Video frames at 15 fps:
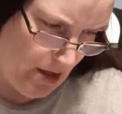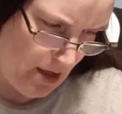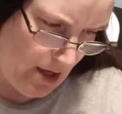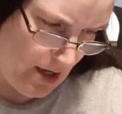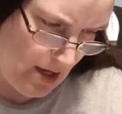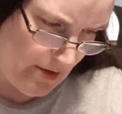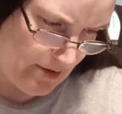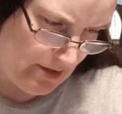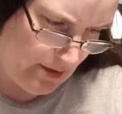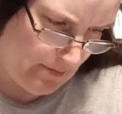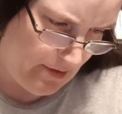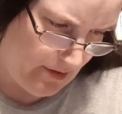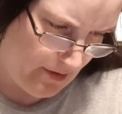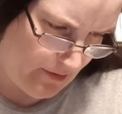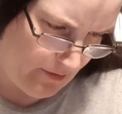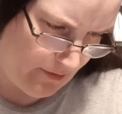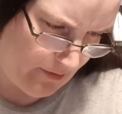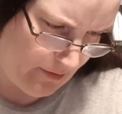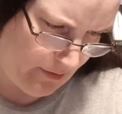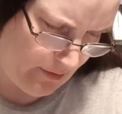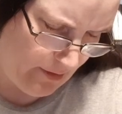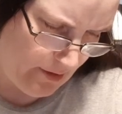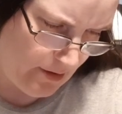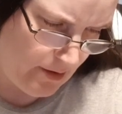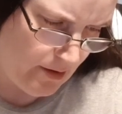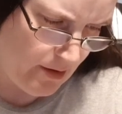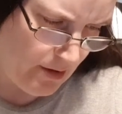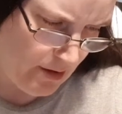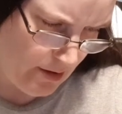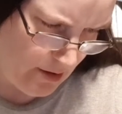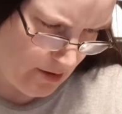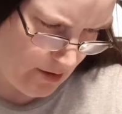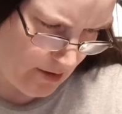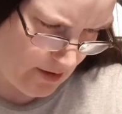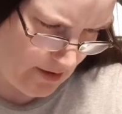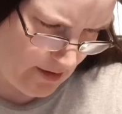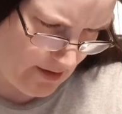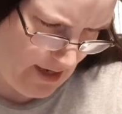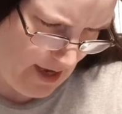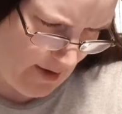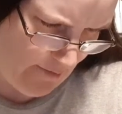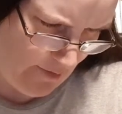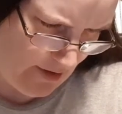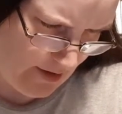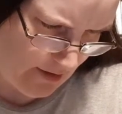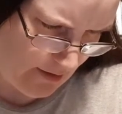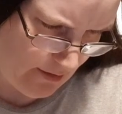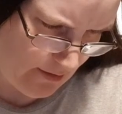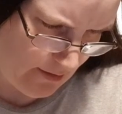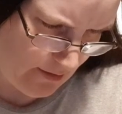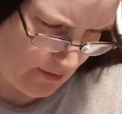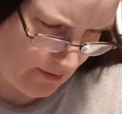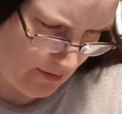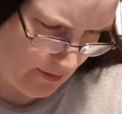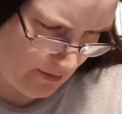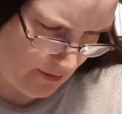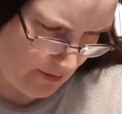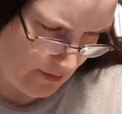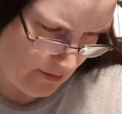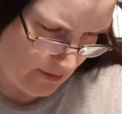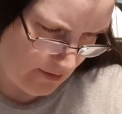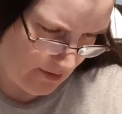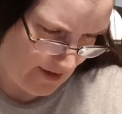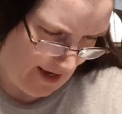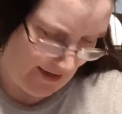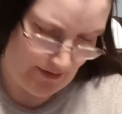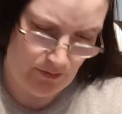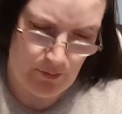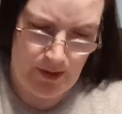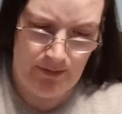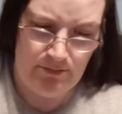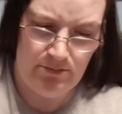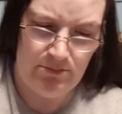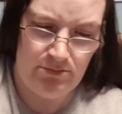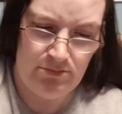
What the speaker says: And the name is Kevin Cantwell?